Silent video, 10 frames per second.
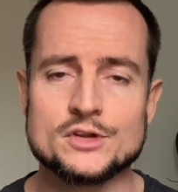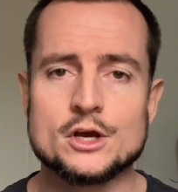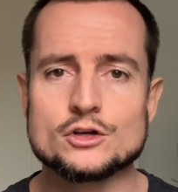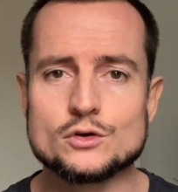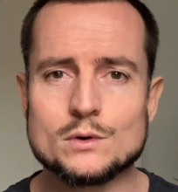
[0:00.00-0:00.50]

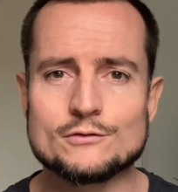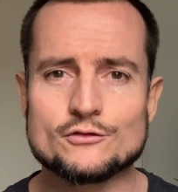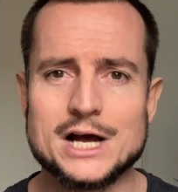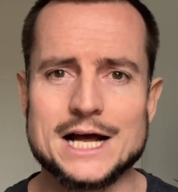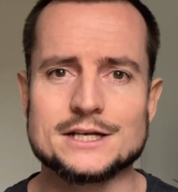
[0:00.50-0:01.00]
you will
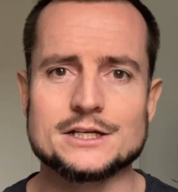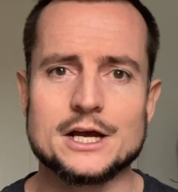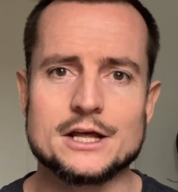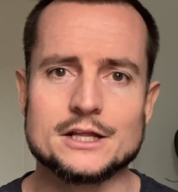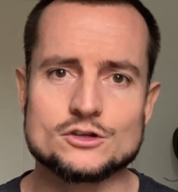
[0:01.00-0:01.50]
find
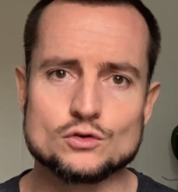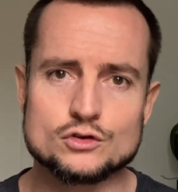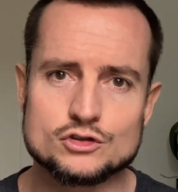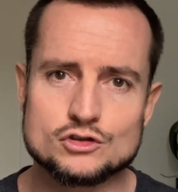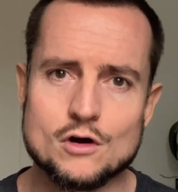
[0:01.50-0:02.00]
that your
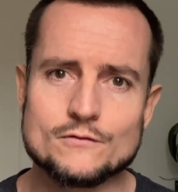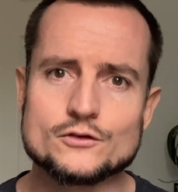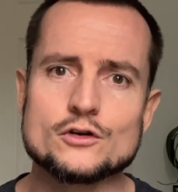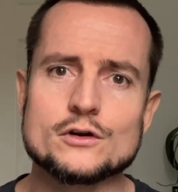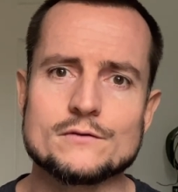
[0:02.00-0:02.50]
staff
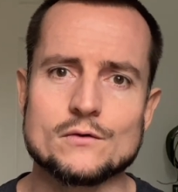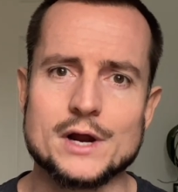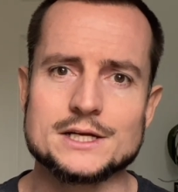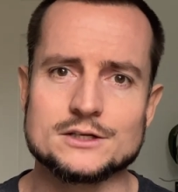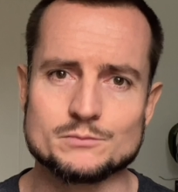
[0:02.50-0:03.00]
turnover
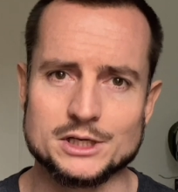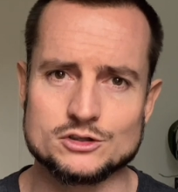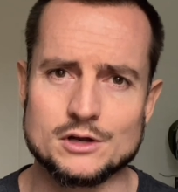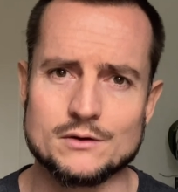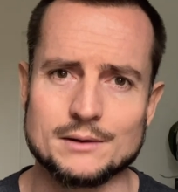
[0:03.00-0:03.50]
rate is much
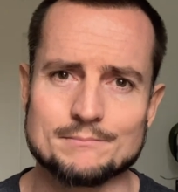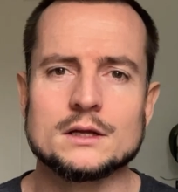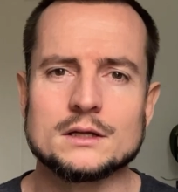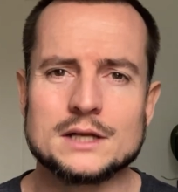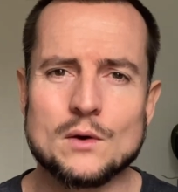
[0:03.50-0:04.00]
lower.
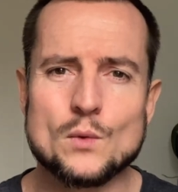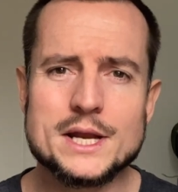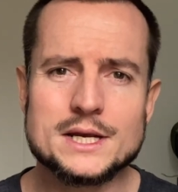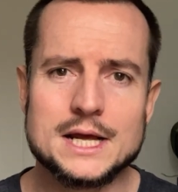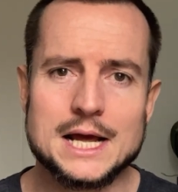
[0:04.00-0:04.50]
Now,
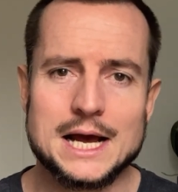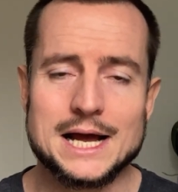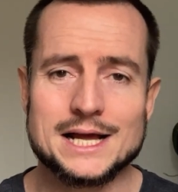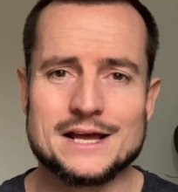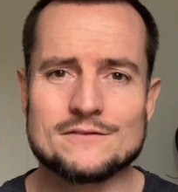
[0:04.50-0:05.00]
when
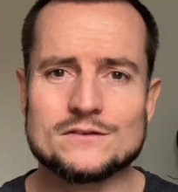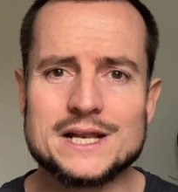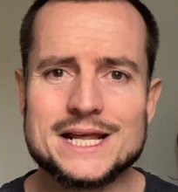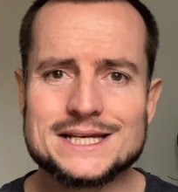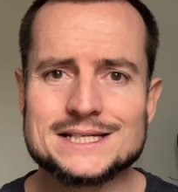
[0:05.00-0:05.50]
I have
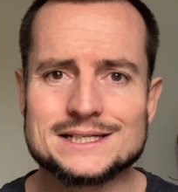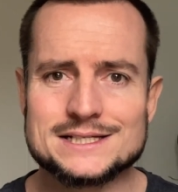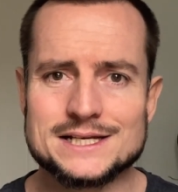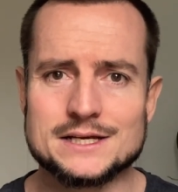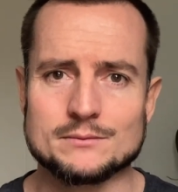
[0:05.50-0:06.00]
led
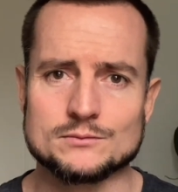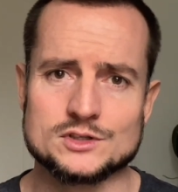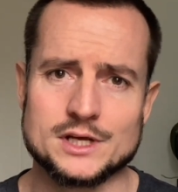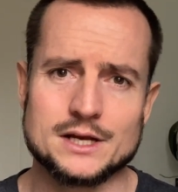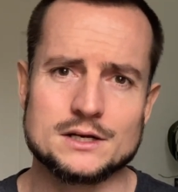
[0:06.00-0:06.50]
teams,
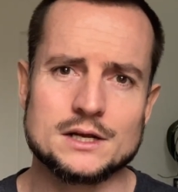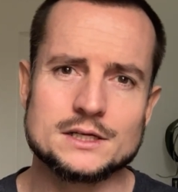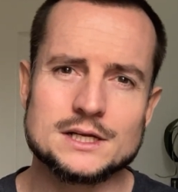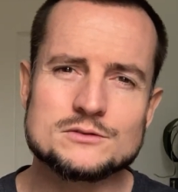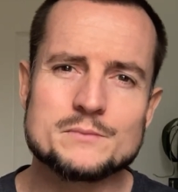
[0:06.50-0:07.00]
and it
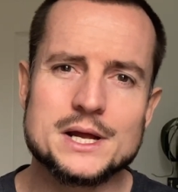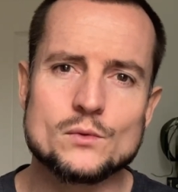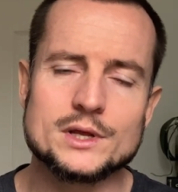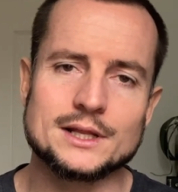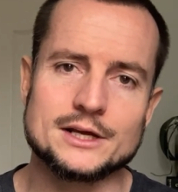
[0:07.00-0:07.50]
doesn't matter
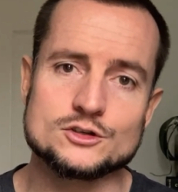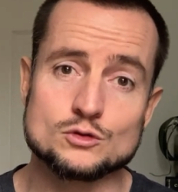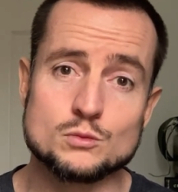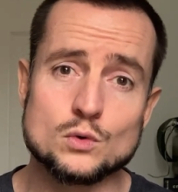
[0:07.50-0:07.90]
whether they're small